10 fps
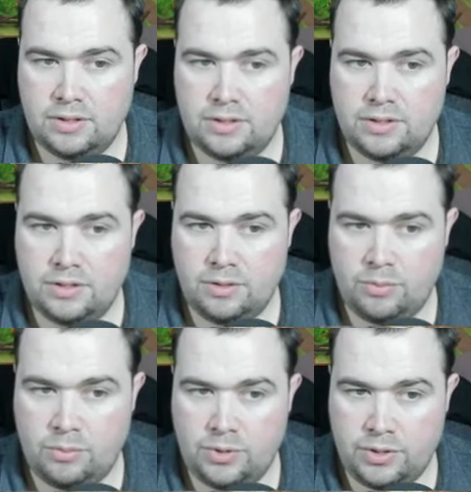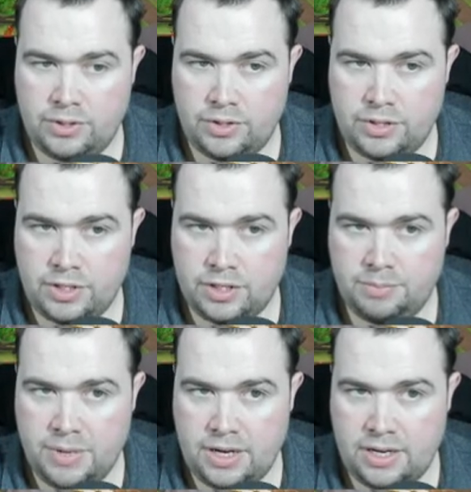So we're going to just
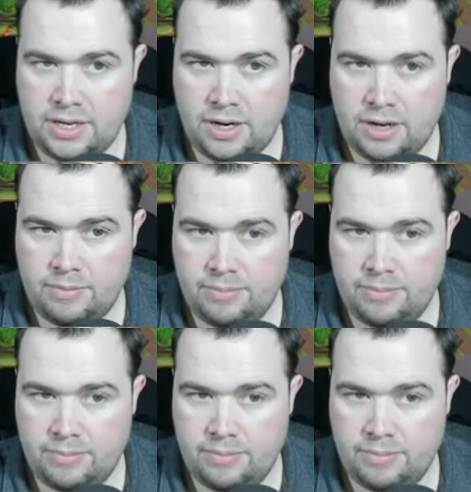expand it up.